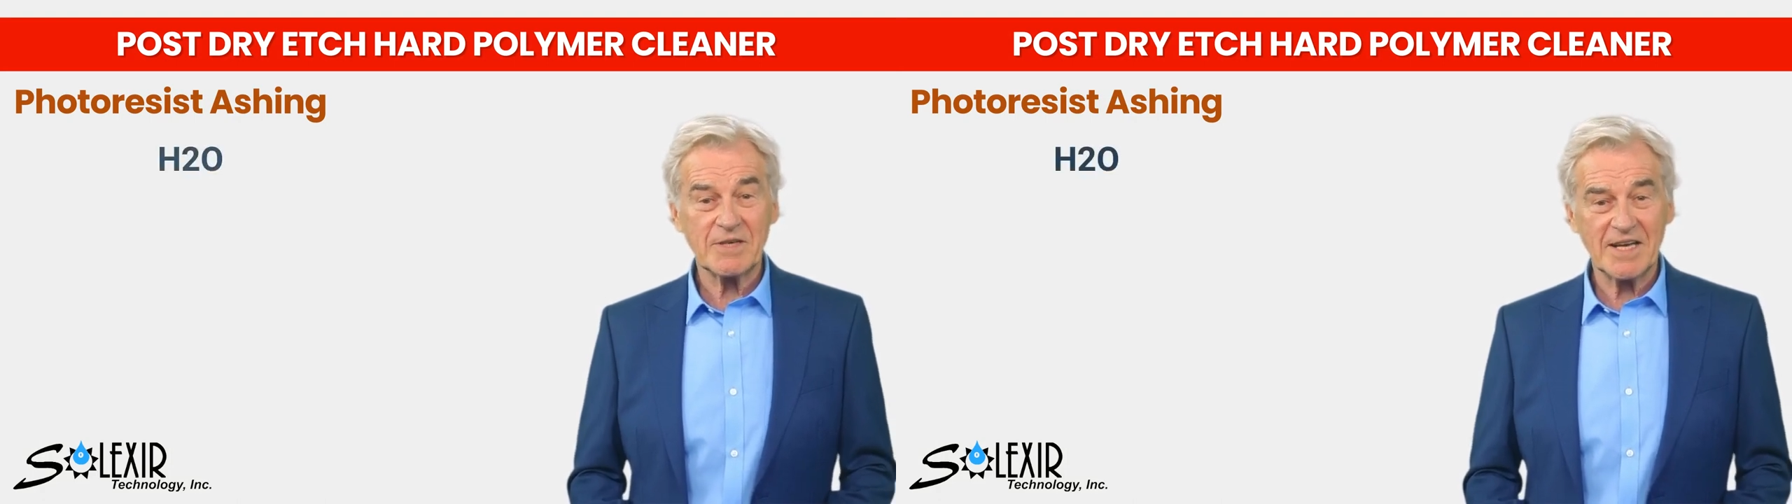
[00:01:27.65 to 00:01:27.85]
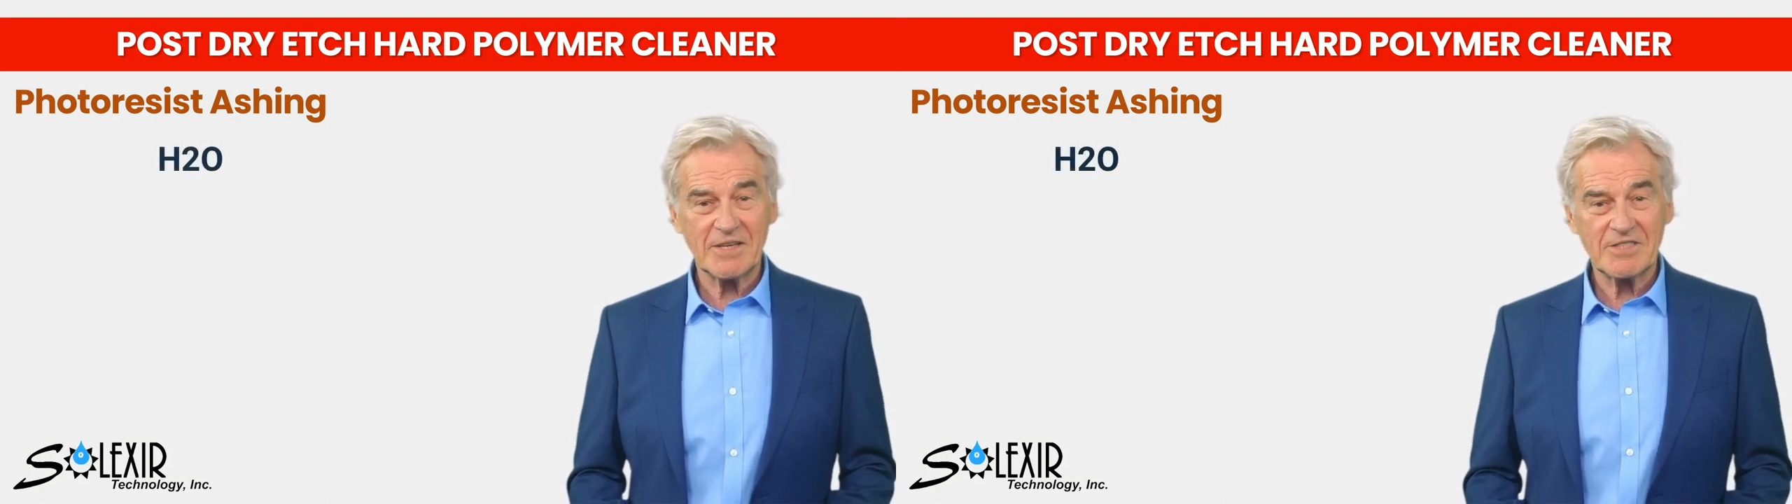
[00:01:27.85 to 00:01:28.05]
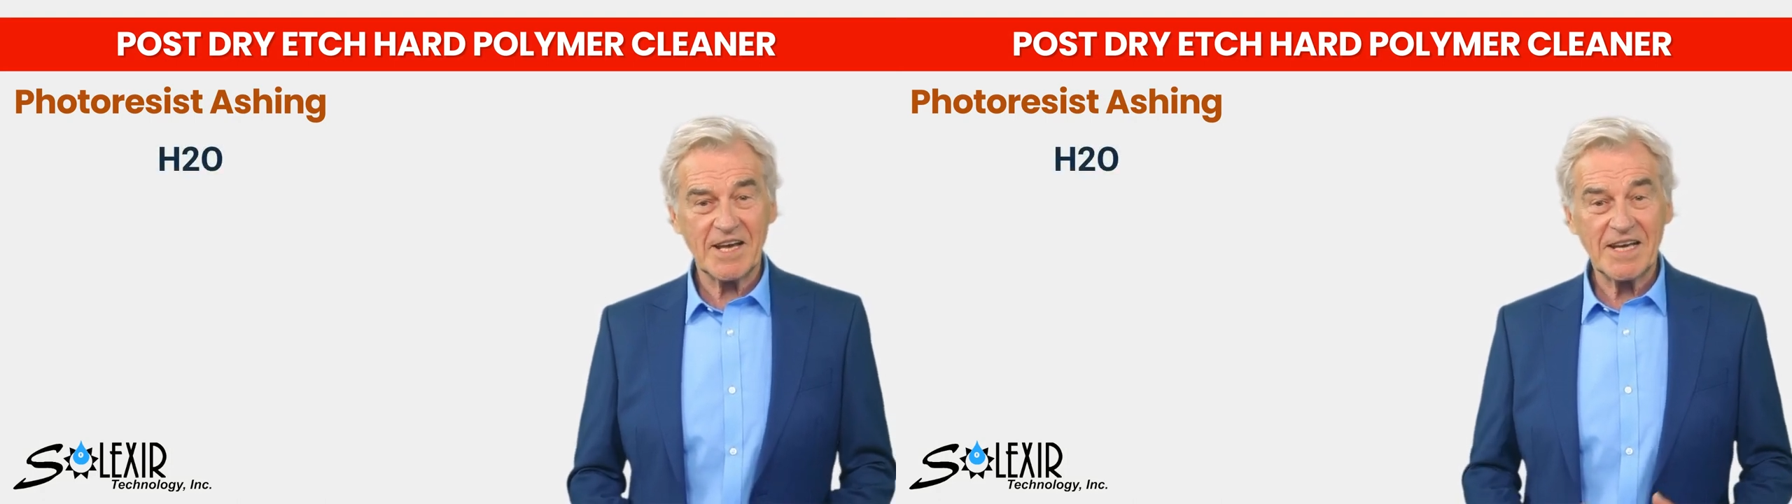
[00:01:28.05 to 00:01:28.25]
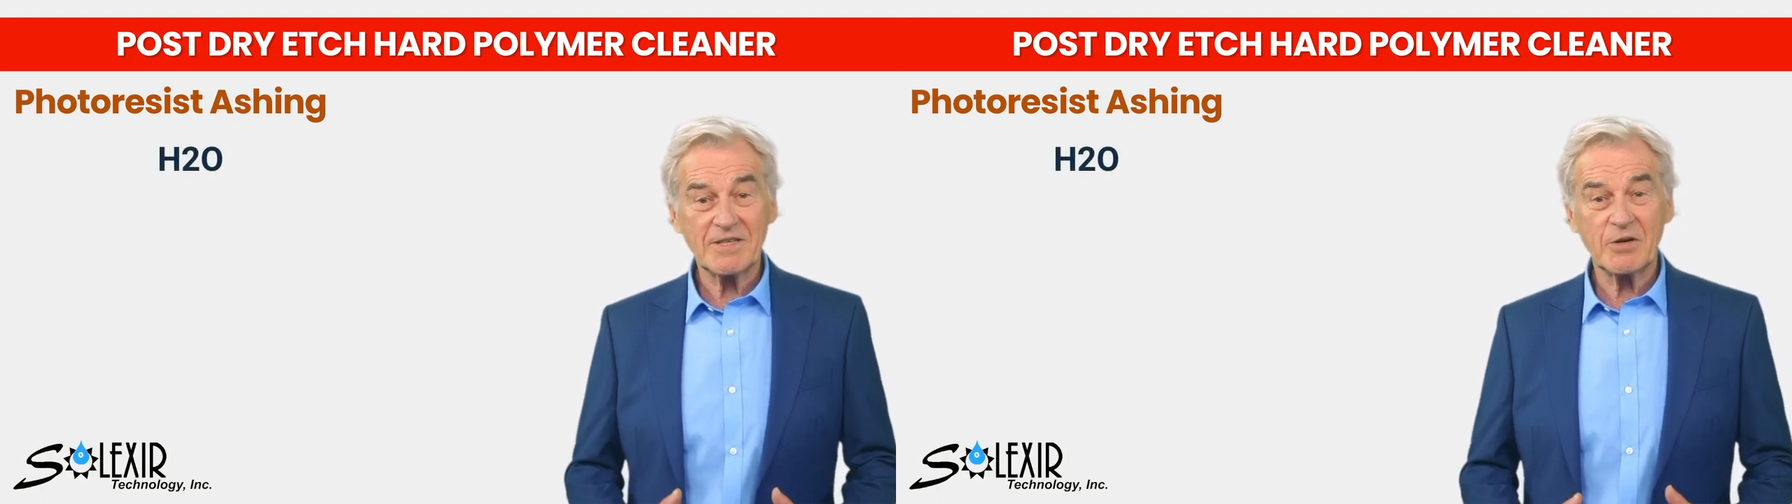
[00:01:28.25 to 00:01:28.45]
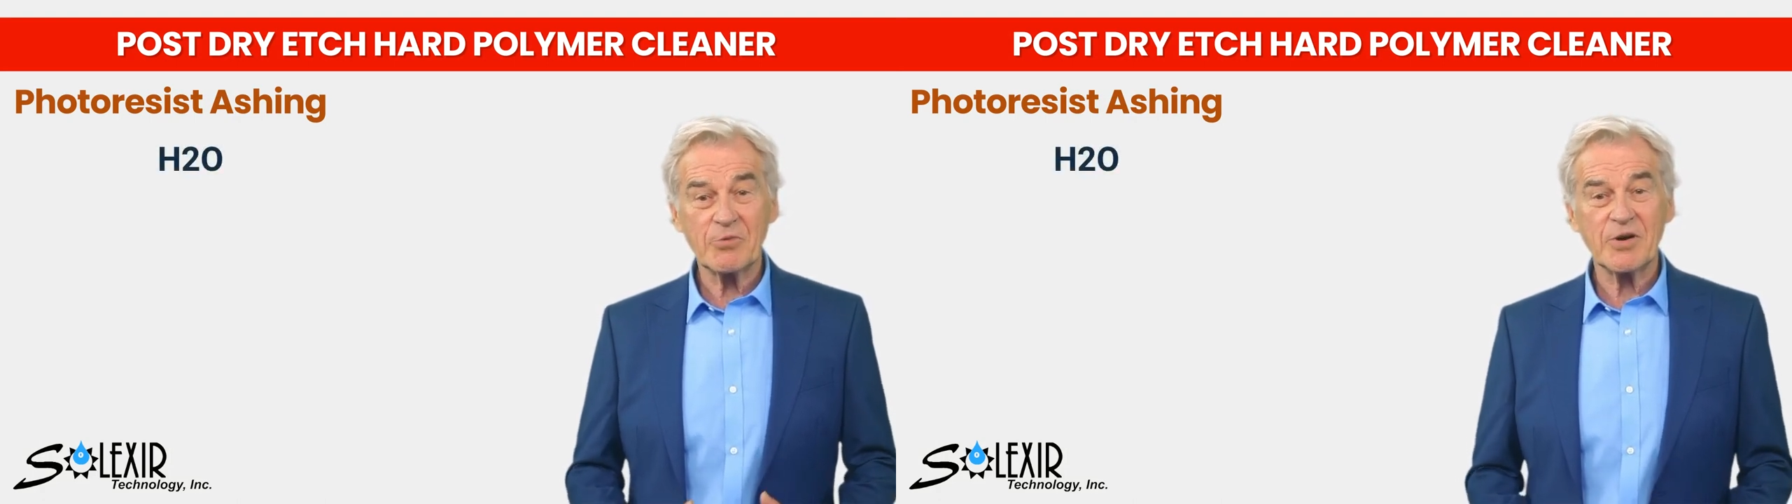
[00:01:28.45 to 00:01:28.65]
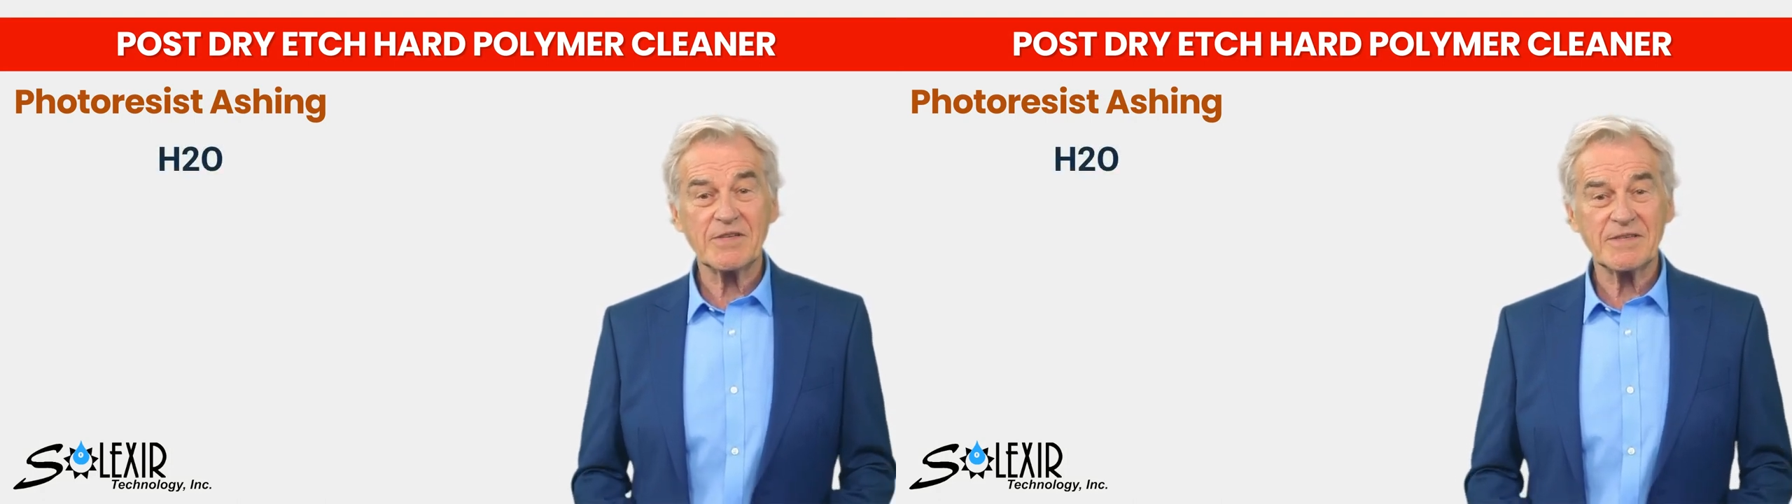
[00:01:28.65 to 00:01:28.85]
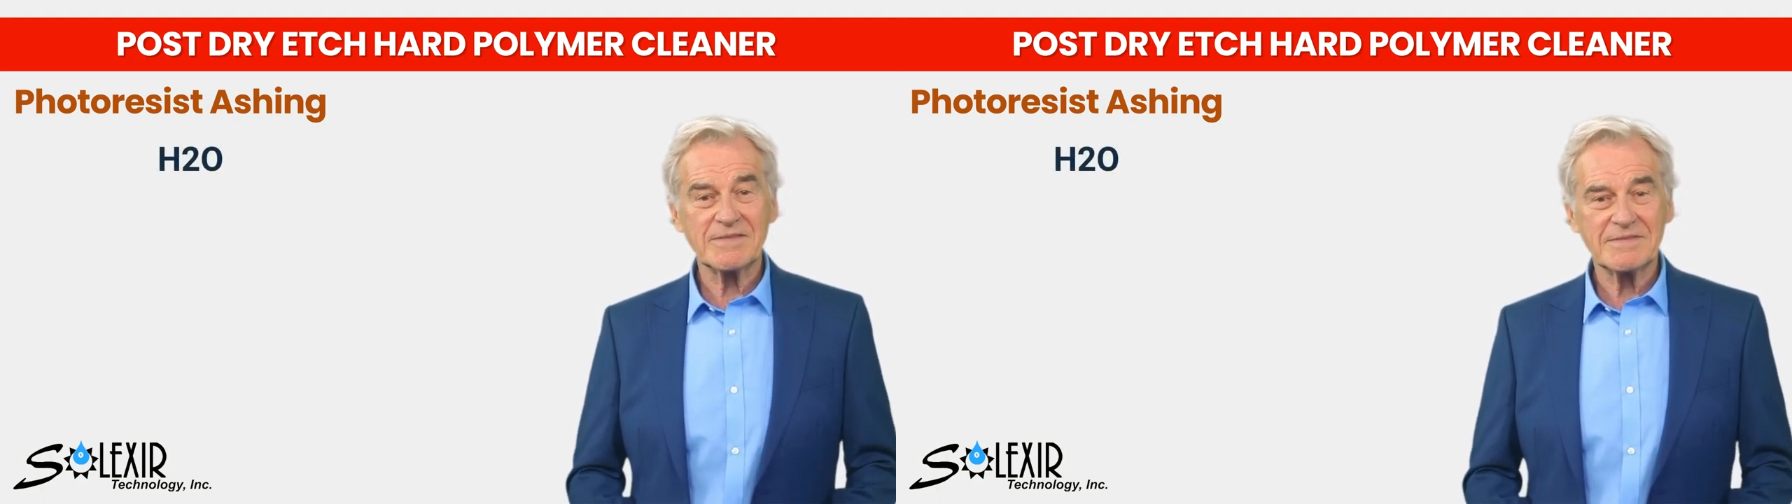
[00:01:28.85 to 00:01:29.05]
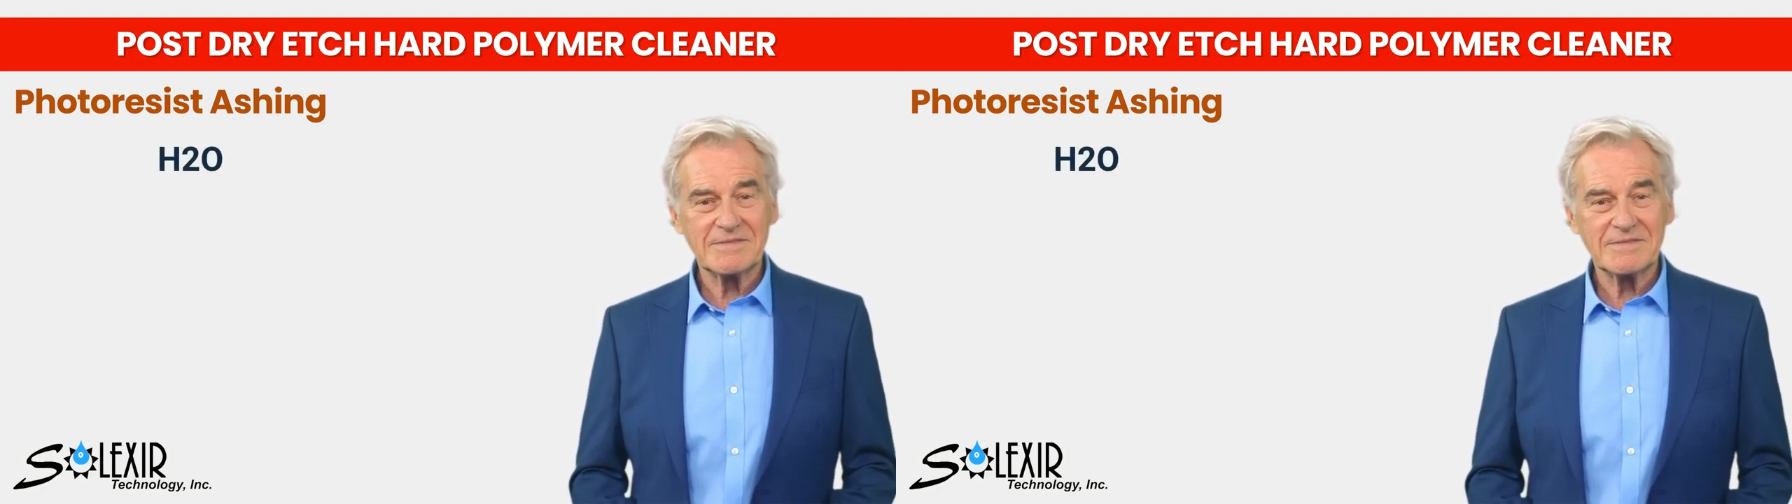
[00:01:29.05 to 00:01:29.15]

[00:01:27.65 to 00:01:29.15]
monoxide or water,